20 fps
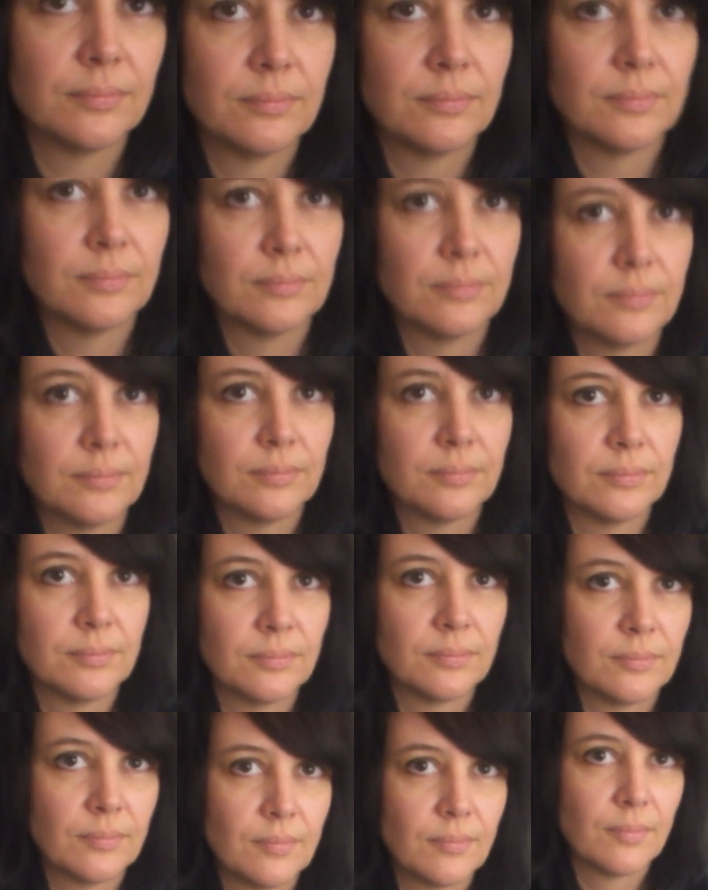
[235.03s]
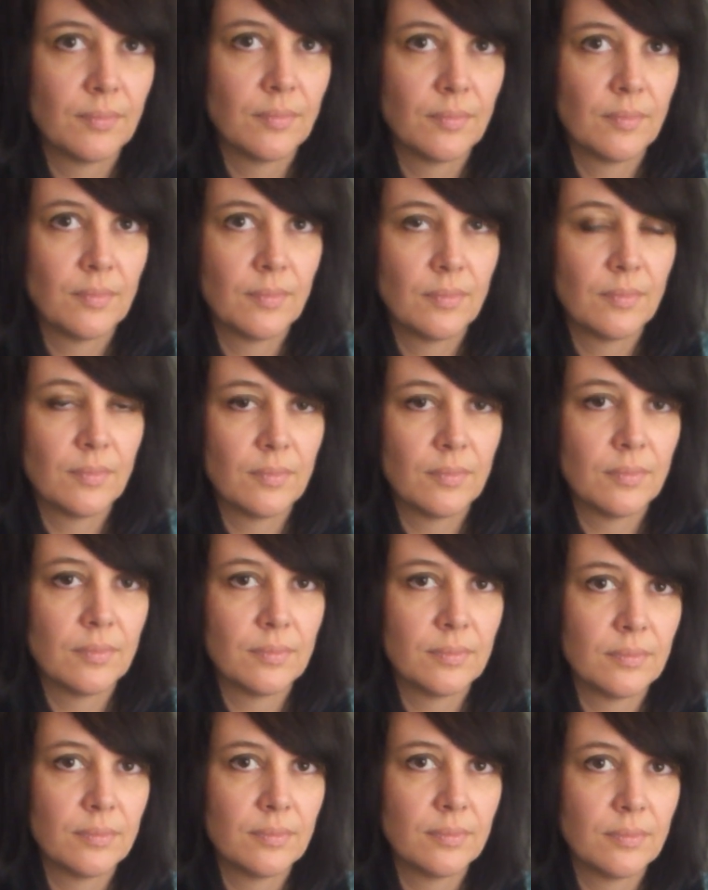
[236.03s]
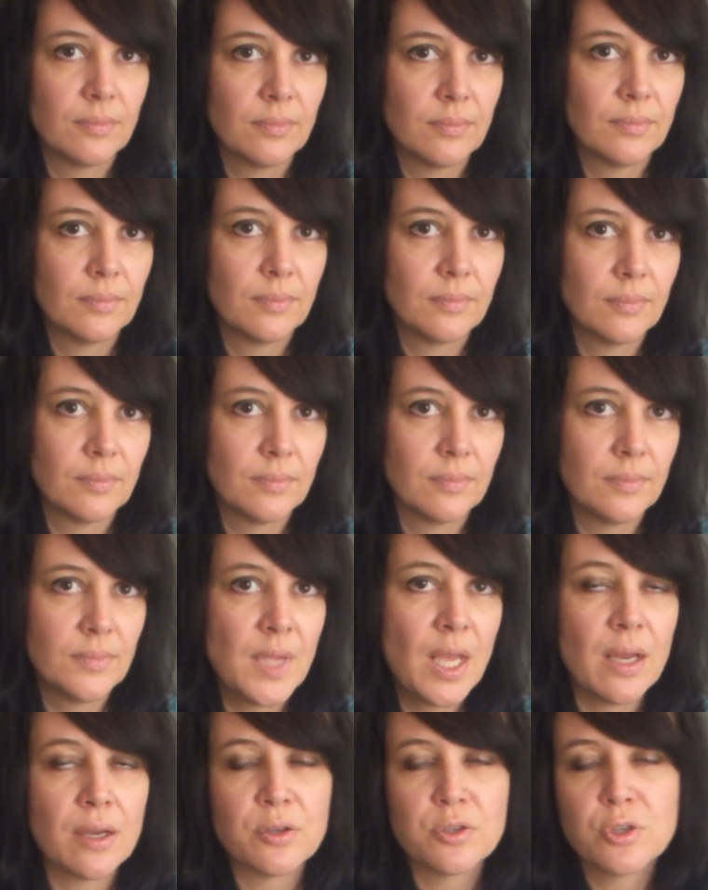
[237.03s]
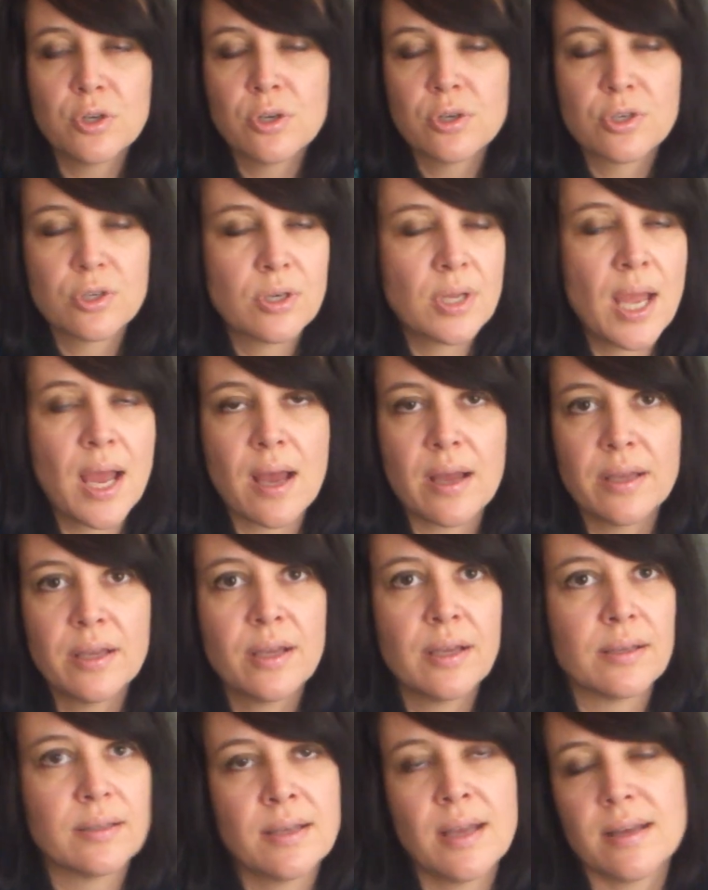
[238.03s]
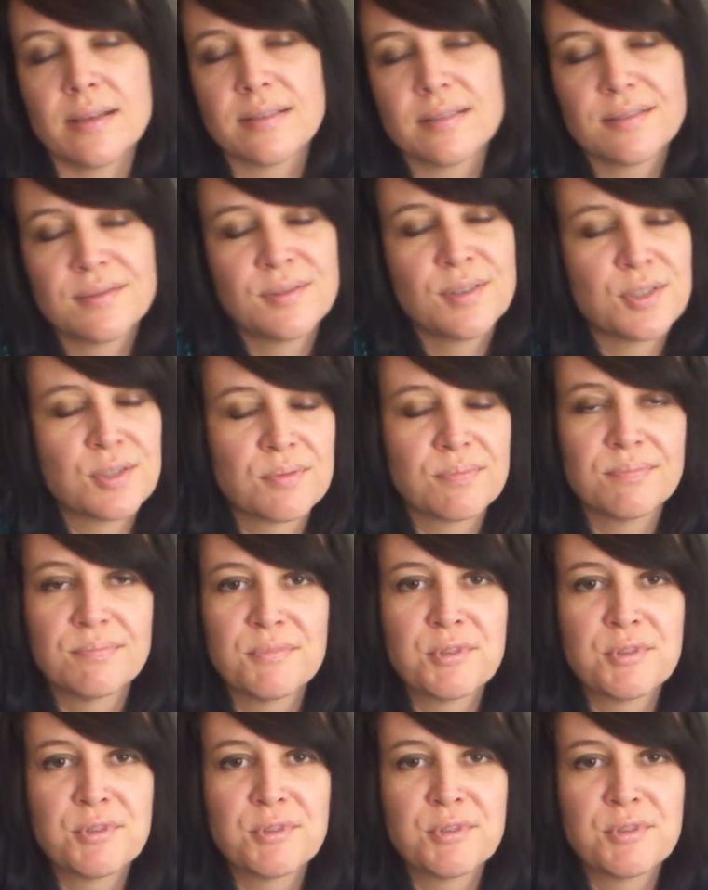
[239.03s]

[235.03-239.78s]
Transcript: just just a, a, character who can, you know, like perform yeah, a ritual. Yeah, yeah, yes. Just yeah.